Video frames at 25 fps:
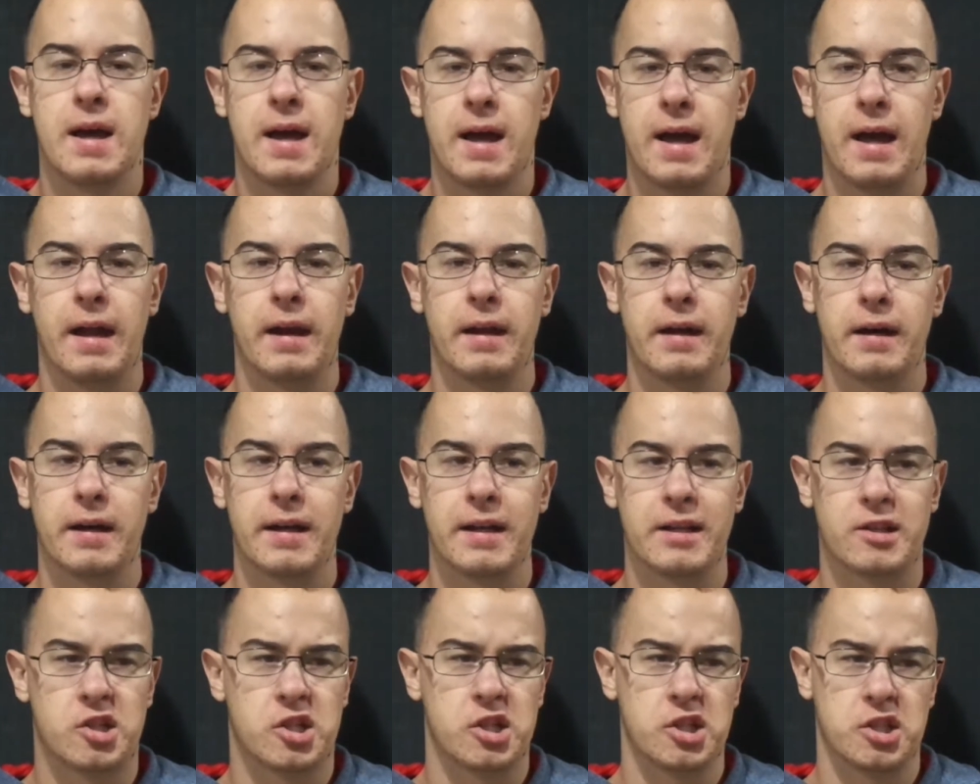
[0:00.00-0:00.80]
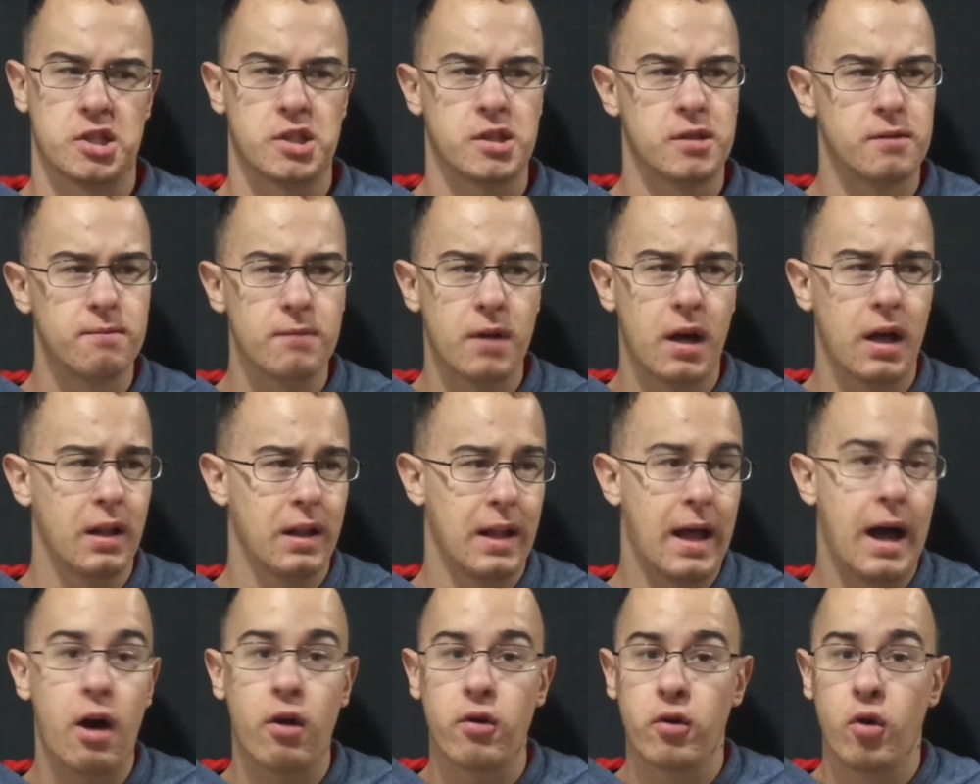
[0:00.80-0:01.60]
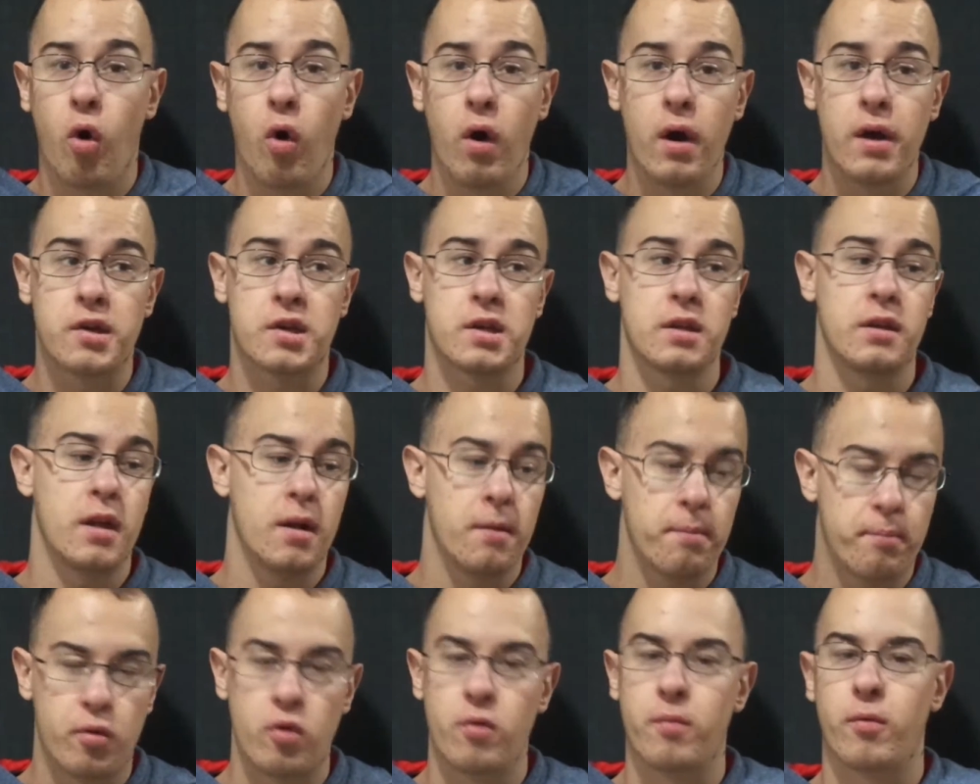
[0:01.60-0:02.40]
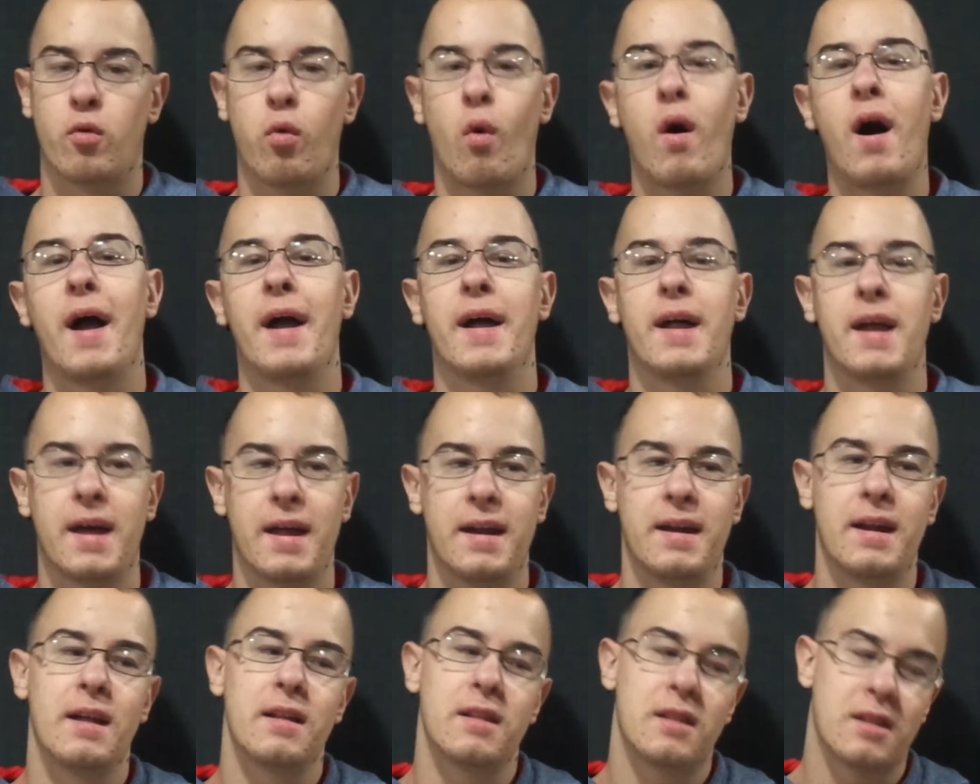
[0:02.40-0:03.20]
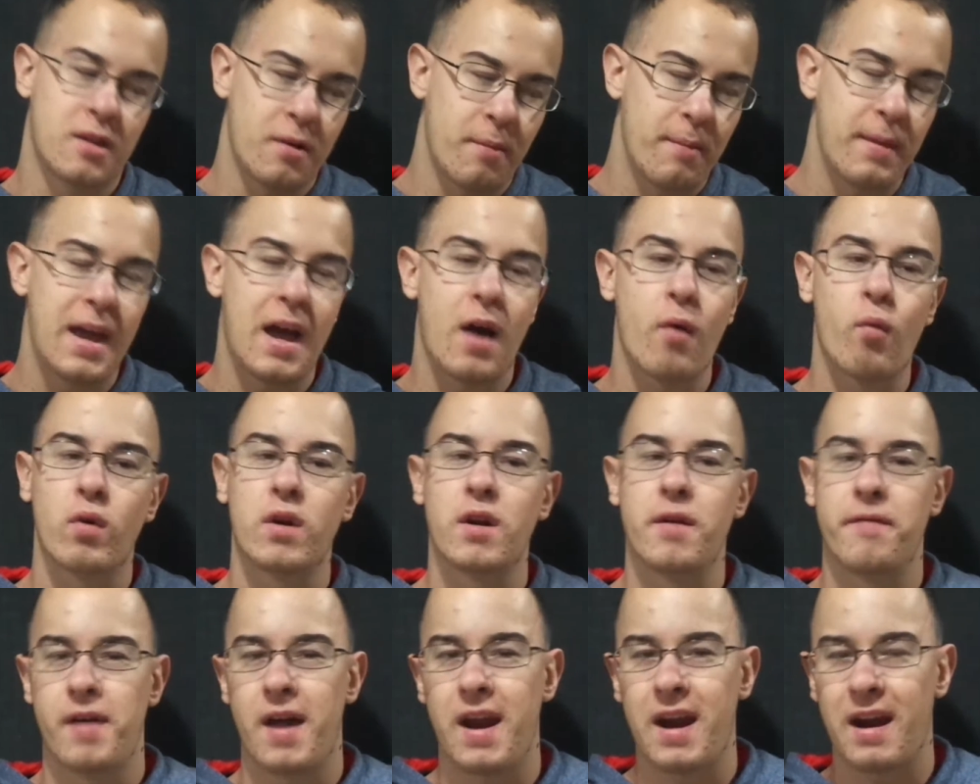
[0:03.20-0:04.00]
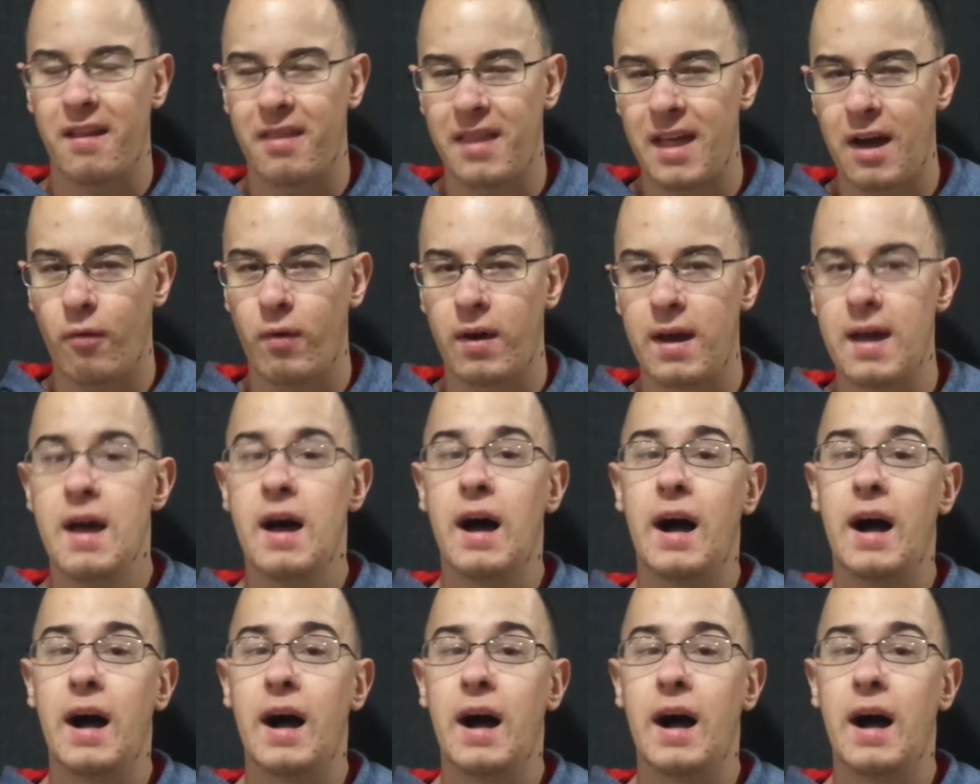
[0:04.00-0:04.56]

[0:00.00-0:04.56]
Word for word: and uh, it's just a loud noise and then boom, quiet. And to me, I wouldn't have edited that way.